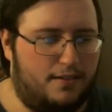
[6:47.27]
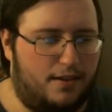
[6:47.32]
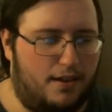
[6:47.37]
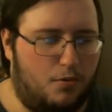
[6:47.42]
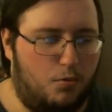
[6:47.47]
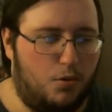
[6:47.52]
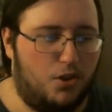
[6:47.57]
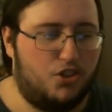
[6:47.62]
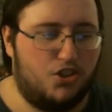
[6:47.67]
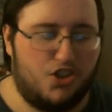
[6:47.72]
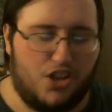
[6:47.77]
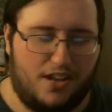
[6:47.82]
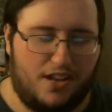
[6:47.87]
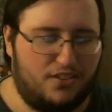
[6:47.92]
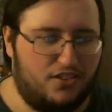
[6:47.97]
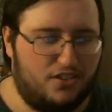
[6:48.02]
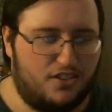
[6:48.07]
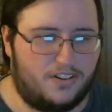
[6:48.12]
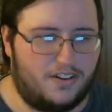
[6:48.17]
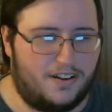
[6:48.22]

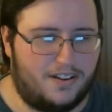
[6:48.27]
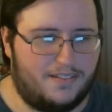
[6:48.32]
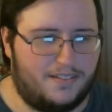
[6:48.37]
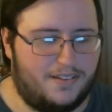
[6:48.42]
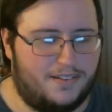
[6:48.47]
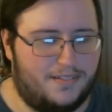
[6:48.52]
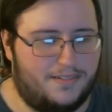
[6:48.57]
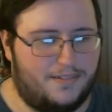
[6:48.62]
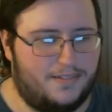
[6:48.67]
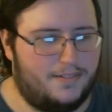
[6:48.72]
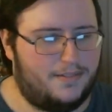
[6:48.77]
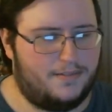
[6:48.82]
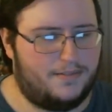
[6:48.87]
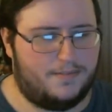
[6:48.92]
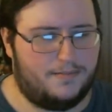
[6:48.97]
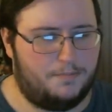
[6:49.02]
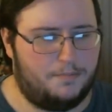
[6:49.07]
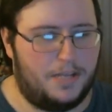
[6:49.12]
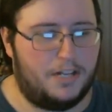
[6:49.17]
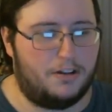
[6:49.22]
Winchester,
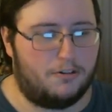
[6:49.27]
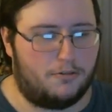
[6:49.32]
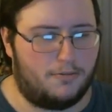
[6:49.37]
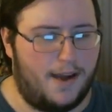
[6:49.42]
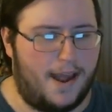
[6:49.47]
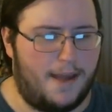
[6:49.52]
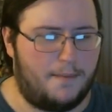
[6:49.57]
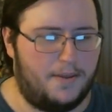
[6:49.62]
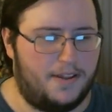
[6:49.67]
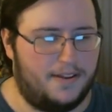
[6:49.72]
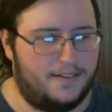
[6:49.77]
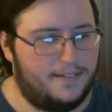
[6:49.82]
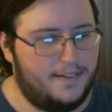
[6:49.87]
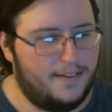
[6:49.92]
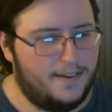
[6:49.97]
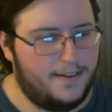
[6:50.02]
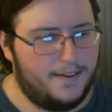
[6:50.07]
Peter Rabbit.